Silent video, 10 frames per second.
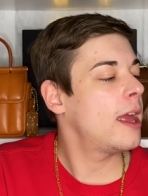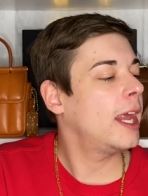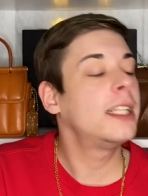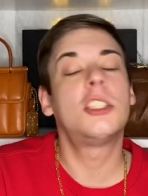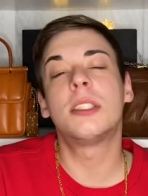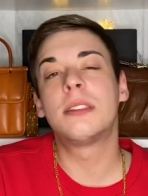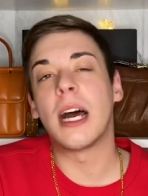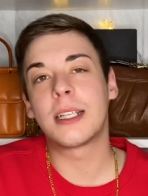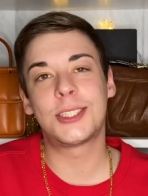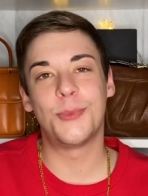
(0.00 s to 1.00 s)
it just
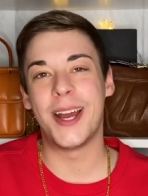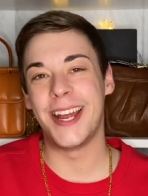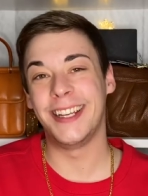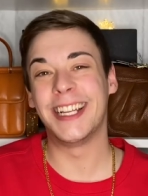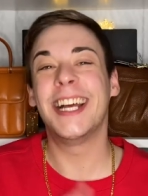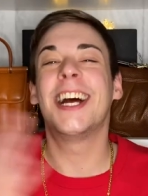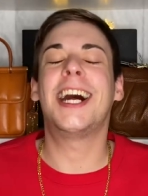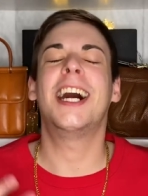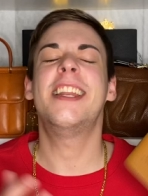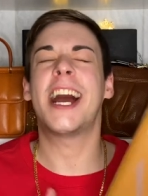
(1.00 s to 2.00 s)
sucks when
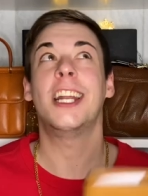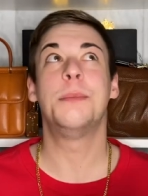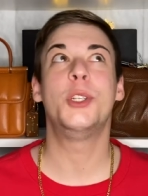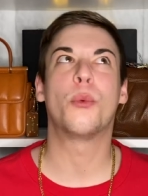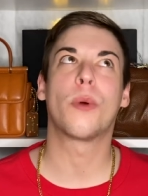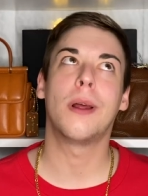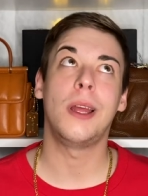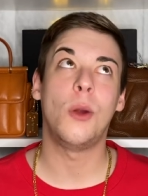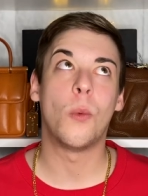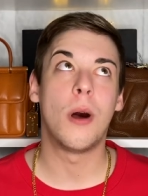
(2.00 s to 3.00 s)
an item you
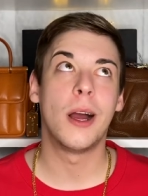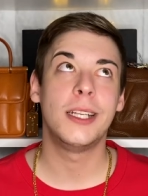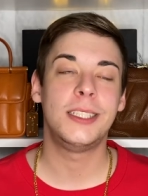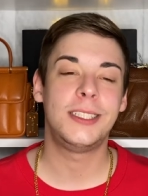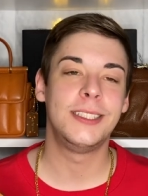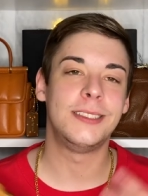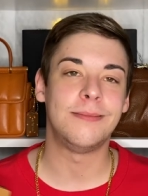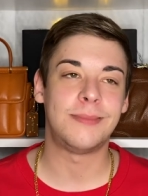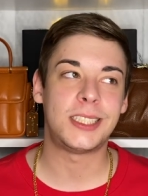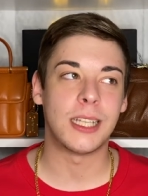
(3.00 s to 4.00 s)
really want
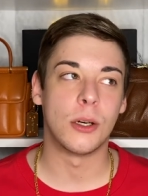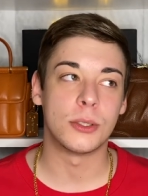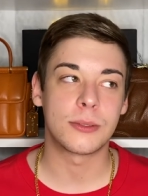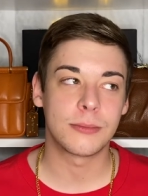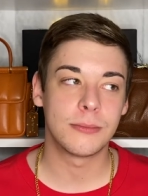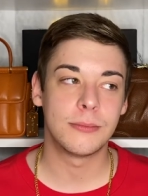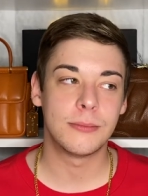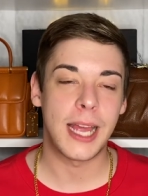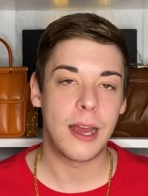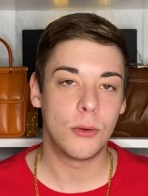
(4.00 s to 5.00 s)
sells
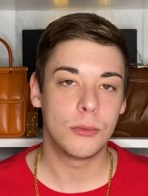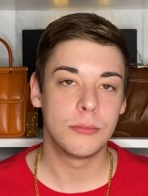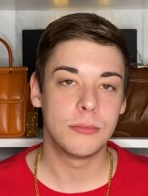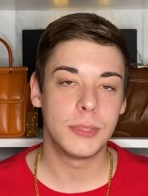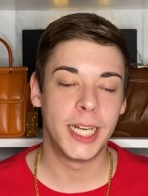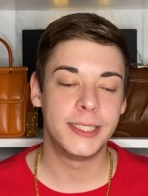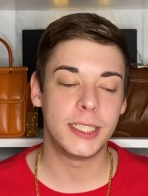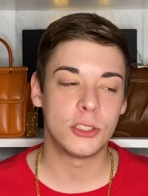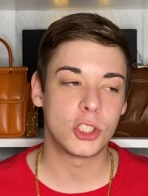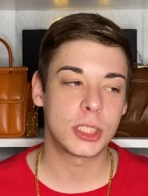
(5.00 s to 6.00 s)
out and then
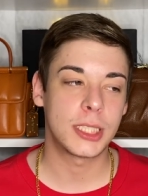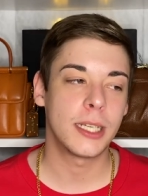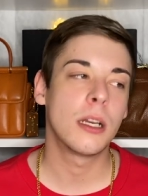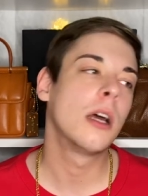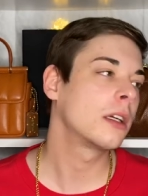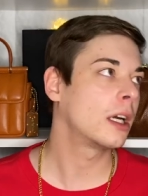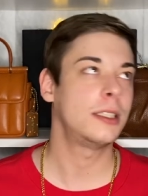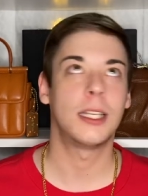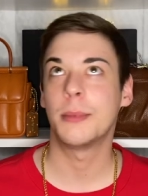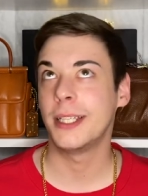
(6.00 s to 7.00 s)
you're just like, oh god damn